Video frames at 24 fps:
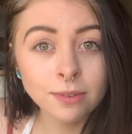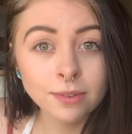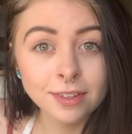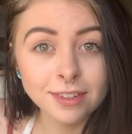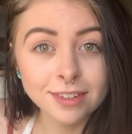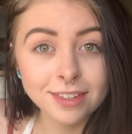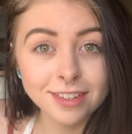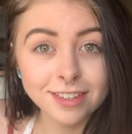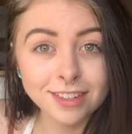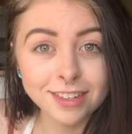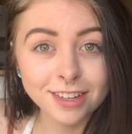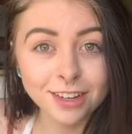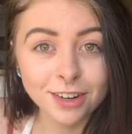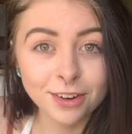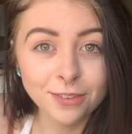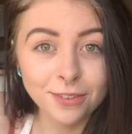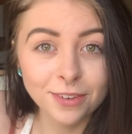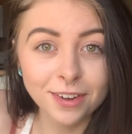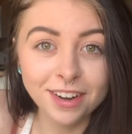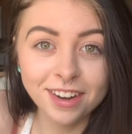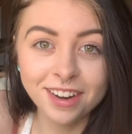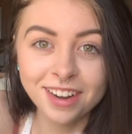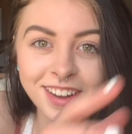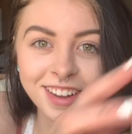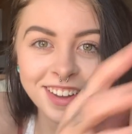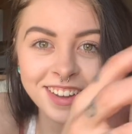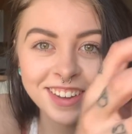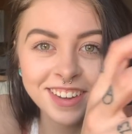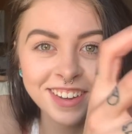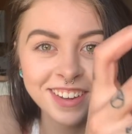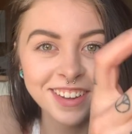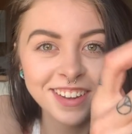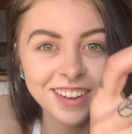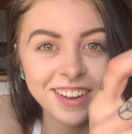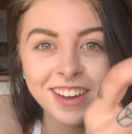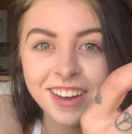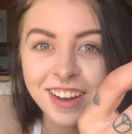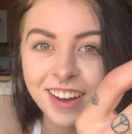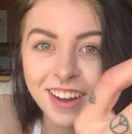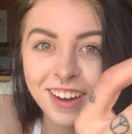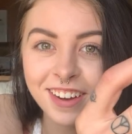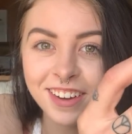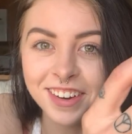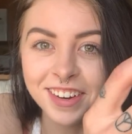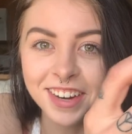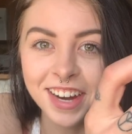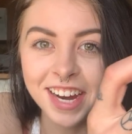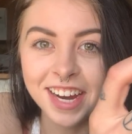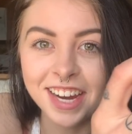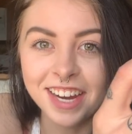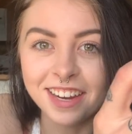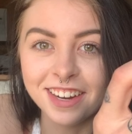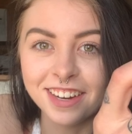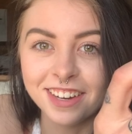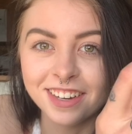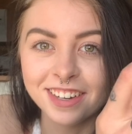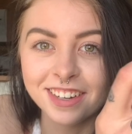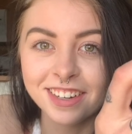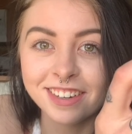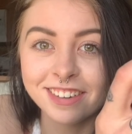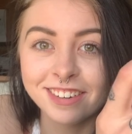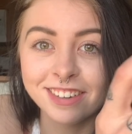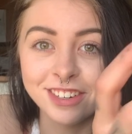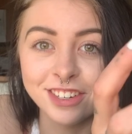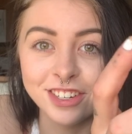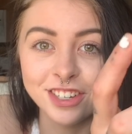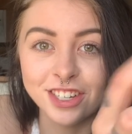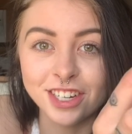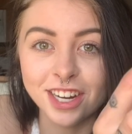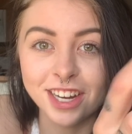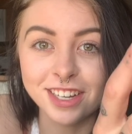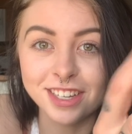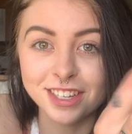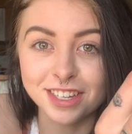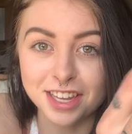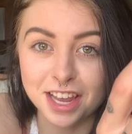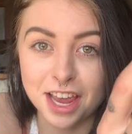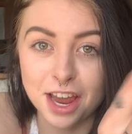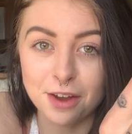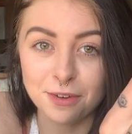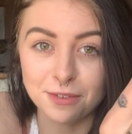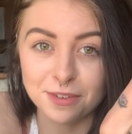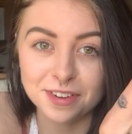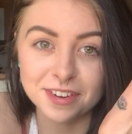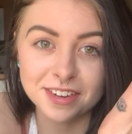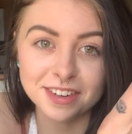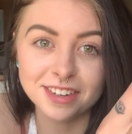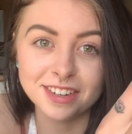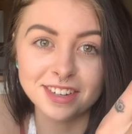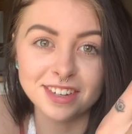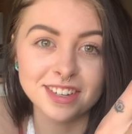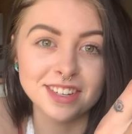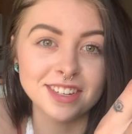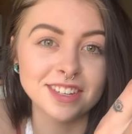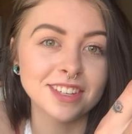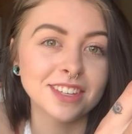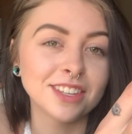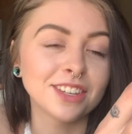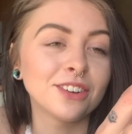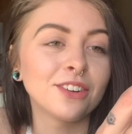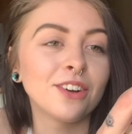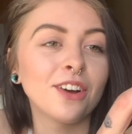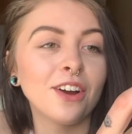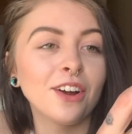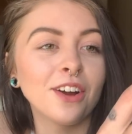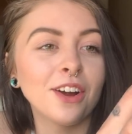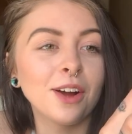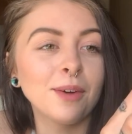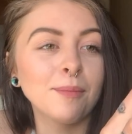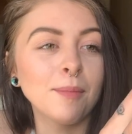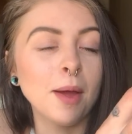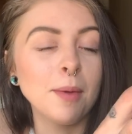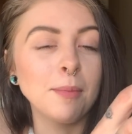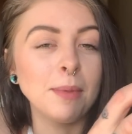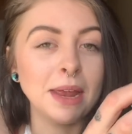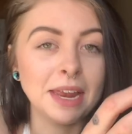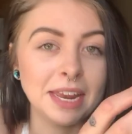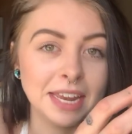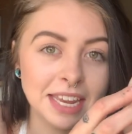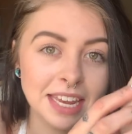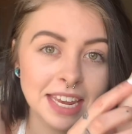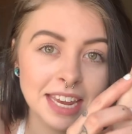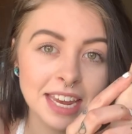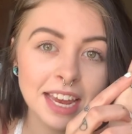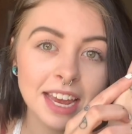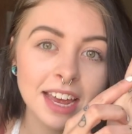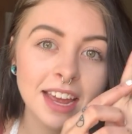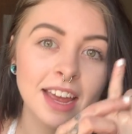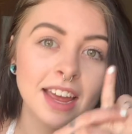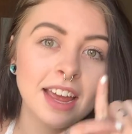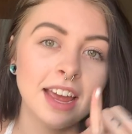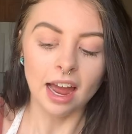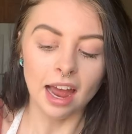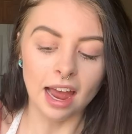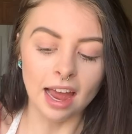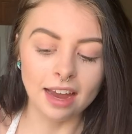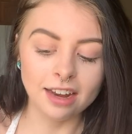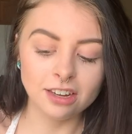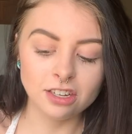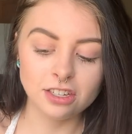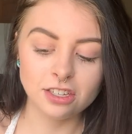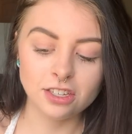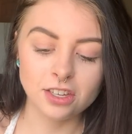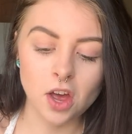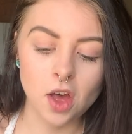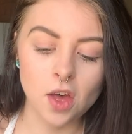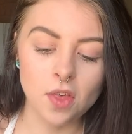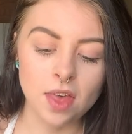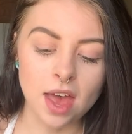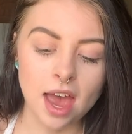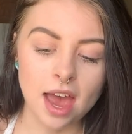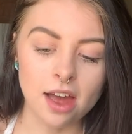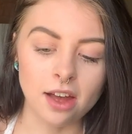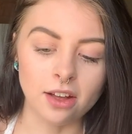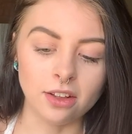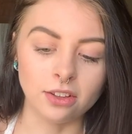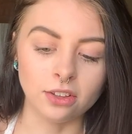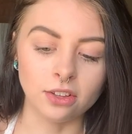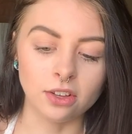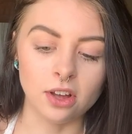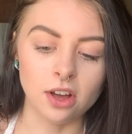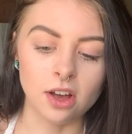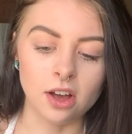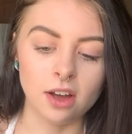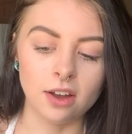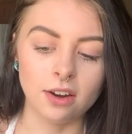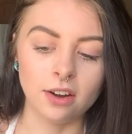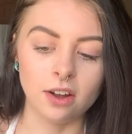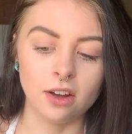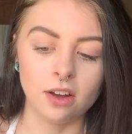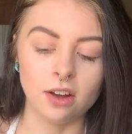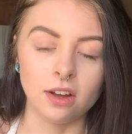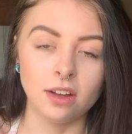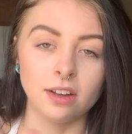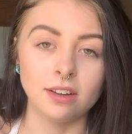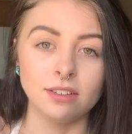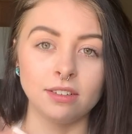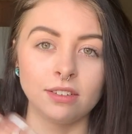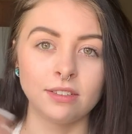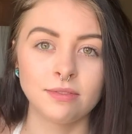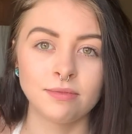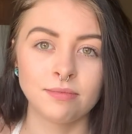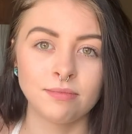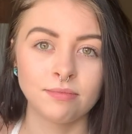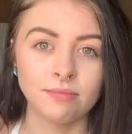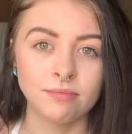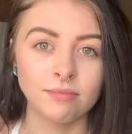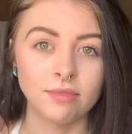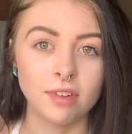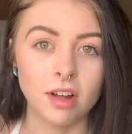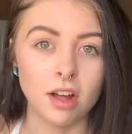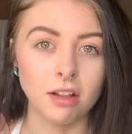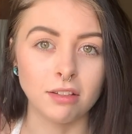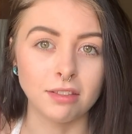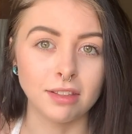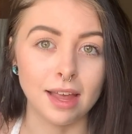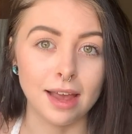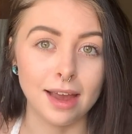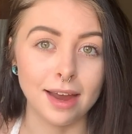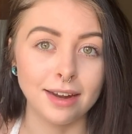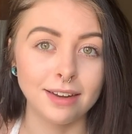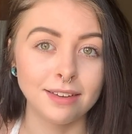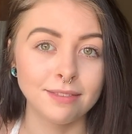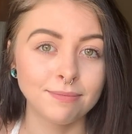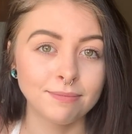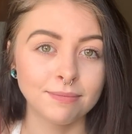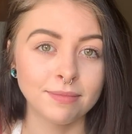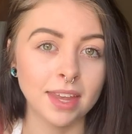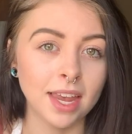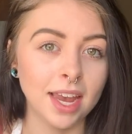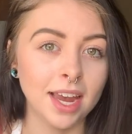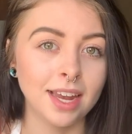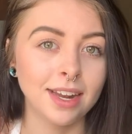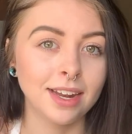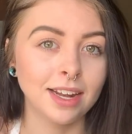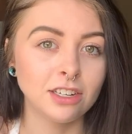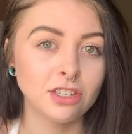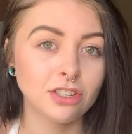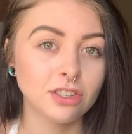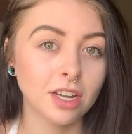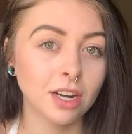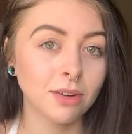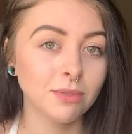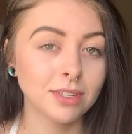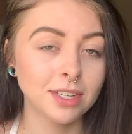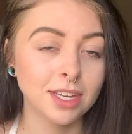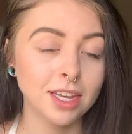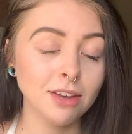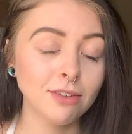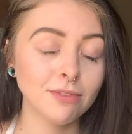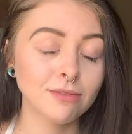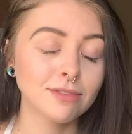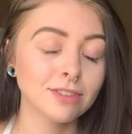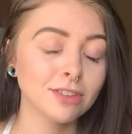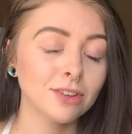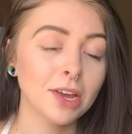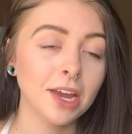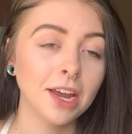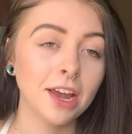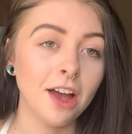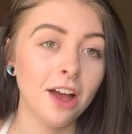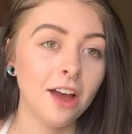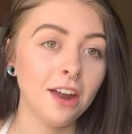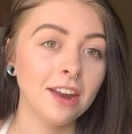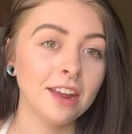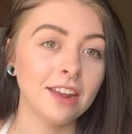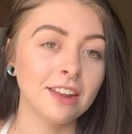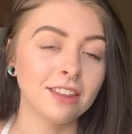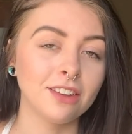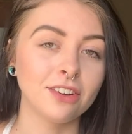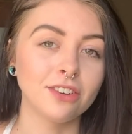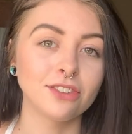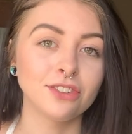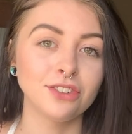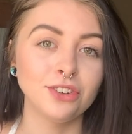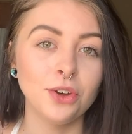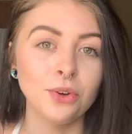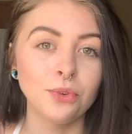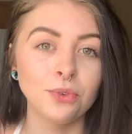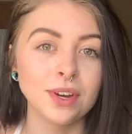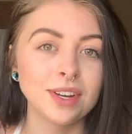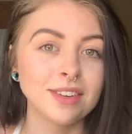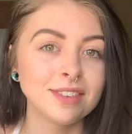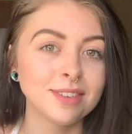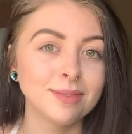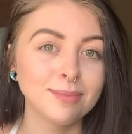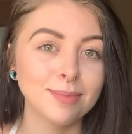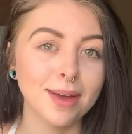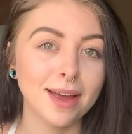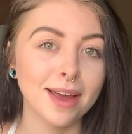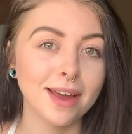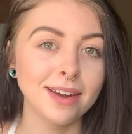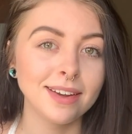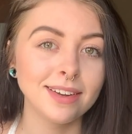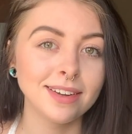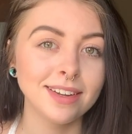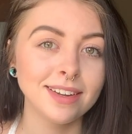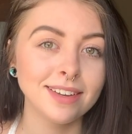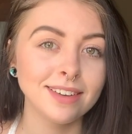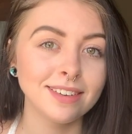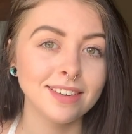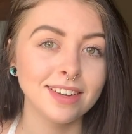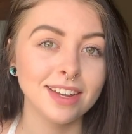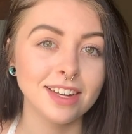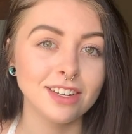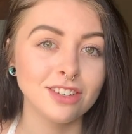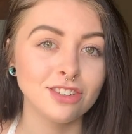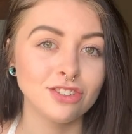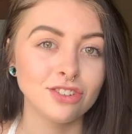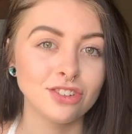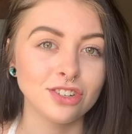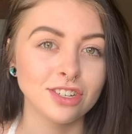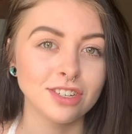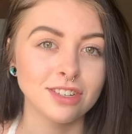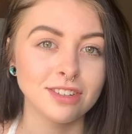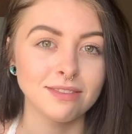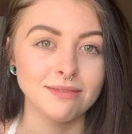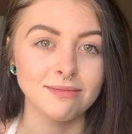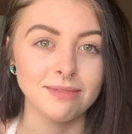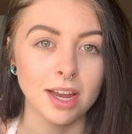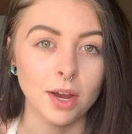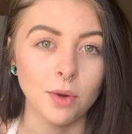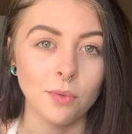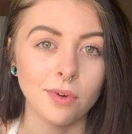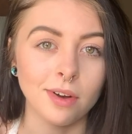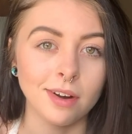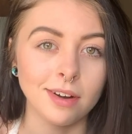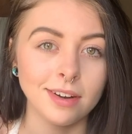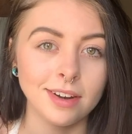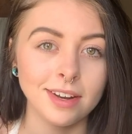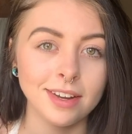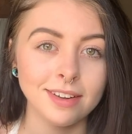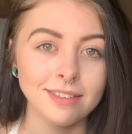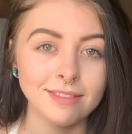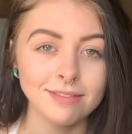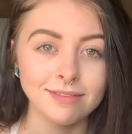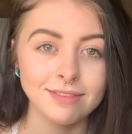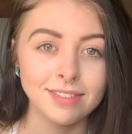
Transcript: was this little one right here, just that one, just a little heart on my pinky. I actually saw that a lot online and I just thought it was cute, so I got it. There's no reason behind it, it's just I wanted it